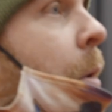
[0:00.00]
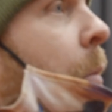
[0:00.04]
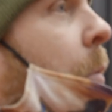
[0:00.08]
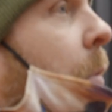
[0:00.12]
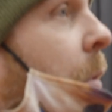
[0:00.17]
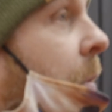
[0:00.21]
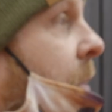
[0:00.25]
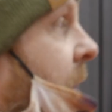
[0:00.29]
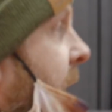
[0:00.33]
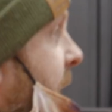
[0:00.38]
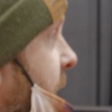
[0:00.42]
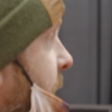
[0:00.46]

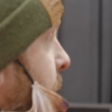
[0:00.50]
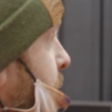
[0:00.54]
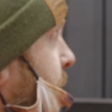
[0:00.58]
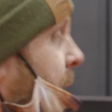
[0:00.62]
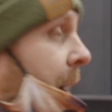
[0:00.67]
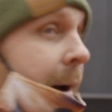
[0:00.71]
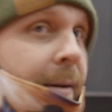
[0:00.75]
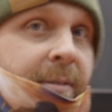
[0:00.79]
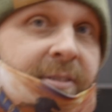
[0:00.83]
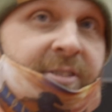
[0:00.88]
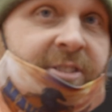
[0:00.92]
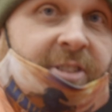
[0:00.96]
Well, that
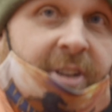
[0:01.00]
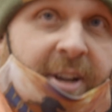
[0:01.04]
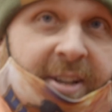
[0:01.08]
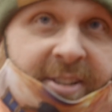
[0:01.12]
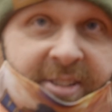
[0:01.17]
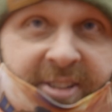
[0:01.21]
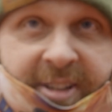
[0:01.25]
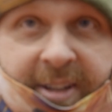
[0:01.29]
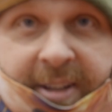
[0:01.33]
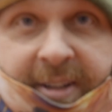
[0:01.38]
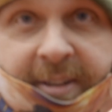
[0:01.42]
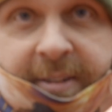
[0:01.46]
about
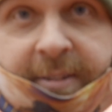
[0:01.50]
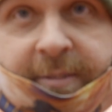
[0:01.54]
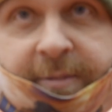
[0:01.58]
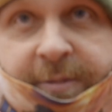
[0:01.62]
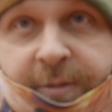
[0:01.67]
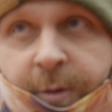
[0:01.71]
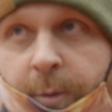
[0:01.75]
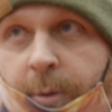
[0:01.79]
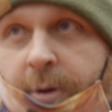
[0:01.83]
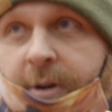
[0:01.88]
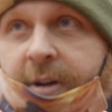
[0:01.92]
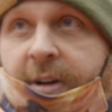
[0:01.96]
does it
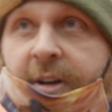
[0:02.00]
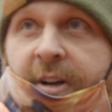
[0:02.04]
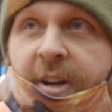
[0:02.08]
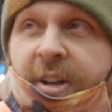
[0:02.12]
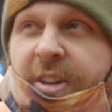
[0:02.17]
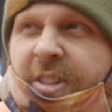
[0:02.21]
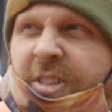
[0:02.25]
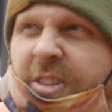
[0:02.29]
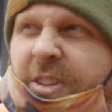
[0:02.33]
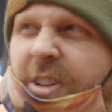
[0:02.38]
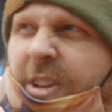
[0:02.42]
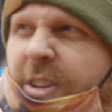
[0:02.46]
for
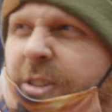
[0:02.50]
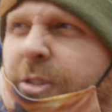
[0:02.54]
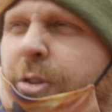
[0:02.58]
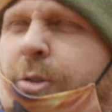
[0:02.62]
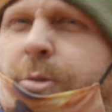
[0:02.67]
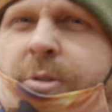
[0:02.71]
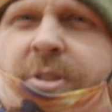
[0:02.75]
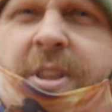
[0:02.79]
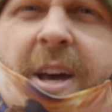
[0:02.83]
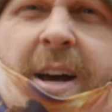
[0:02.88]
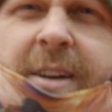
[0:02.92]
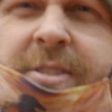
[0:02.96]
the
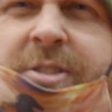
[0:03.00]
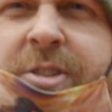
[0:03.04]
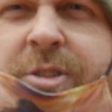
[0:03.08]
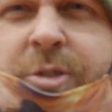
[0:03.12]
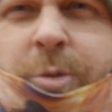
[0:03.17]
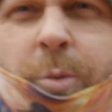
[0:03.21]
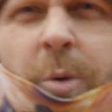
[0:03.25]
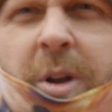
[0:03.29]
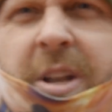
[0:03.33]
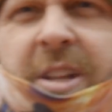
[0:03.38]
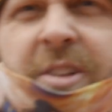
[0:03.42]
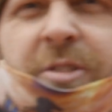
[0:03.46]

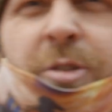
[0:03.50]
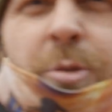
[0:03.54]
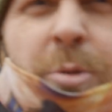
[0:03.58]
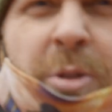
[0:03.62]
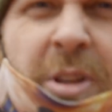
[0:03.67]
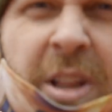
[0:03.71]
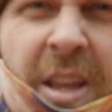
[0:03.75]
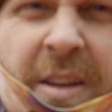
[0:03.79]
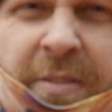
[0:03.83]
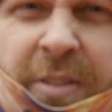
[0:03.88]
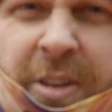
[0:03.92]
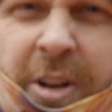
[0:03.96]
2022
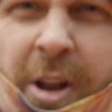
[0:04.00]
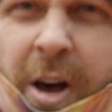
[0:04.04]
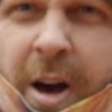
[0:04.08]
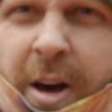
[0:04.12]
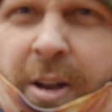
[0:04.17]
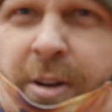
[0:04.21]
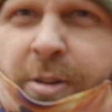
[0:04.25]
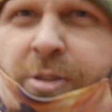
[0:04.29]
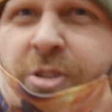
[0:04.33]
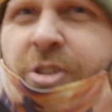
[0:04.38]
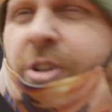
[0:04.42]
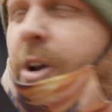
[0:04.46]
Cleveland
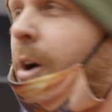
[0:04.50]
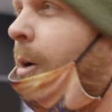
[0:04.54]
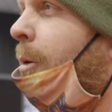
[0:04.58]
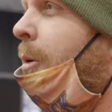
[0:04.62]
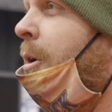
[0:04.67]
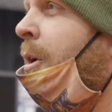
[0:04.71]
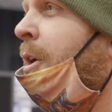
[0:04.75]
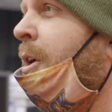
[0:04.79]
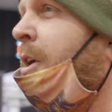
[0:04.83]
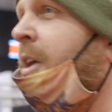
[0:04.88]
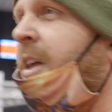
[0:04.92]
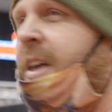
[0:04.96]
Auto Show.
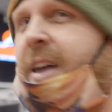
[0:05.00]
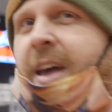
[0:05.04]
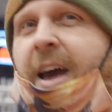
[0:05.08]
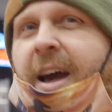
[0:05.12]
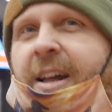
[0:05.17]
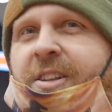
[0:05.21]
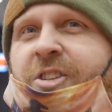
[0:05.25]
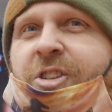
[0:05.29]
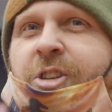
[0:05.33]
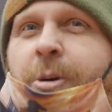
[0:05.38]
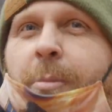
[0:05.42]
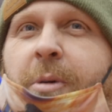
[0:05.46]

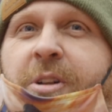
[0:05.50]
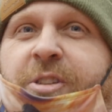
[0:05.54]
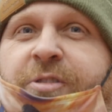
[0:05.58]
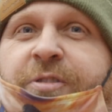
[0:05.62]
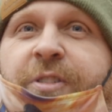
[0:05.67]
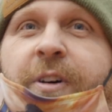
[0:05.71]
Had so much